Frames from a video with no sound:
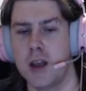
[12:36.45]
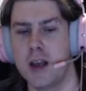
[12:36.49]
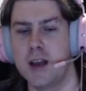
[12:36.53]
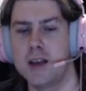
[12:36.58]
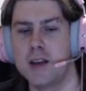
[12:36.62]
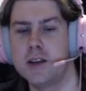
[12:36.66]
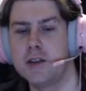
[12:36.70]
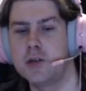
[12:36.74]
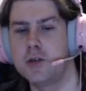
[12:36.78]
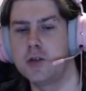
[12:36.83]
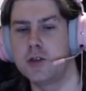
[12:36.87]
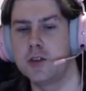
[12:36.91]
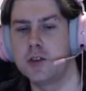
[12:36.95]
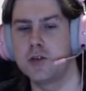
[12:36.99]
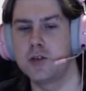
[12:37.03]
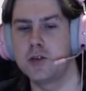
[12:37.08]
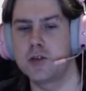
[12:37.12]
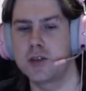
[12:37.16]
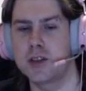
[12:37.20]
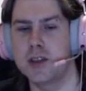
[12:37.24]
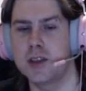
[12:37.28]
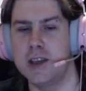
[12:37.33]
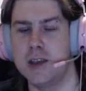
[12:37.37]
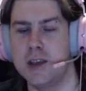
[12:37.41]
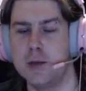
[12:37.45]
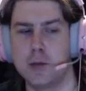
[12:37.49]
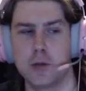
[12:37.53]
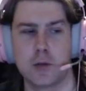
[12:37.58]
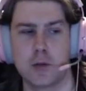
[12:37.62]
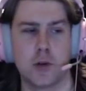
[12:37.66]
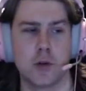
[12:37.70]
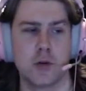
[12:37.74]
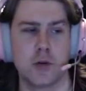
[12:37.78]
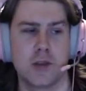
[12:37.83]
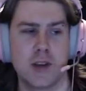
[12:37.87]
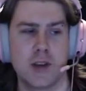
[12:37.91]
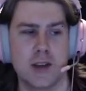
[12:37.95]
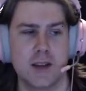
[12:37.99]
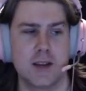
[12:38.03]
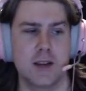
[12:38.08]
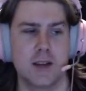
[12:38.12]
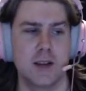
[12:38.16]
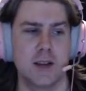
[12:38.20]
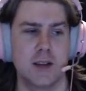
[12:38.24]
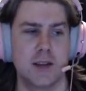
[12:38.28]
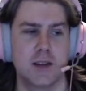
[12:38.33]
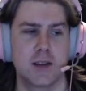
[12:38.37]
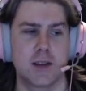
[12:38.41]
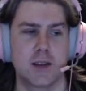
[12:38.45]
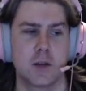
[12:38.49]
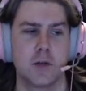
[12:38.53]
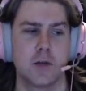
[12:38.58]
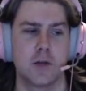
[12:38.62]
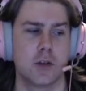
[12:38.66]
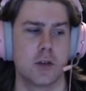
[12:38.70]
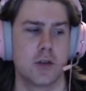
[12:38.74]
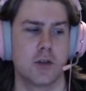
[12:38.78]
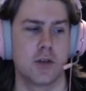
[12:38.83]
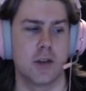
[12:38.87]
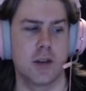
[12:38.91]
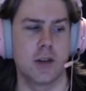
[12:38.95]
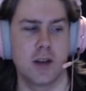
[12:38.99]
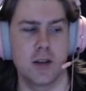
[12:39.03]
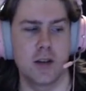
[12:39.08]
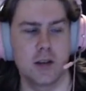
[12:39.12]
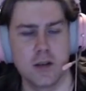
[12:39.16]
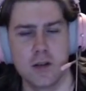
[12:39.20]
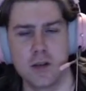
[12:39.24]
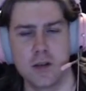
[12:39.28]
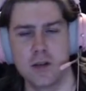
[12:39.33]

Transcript: and then you can just keep rotating these over and over again,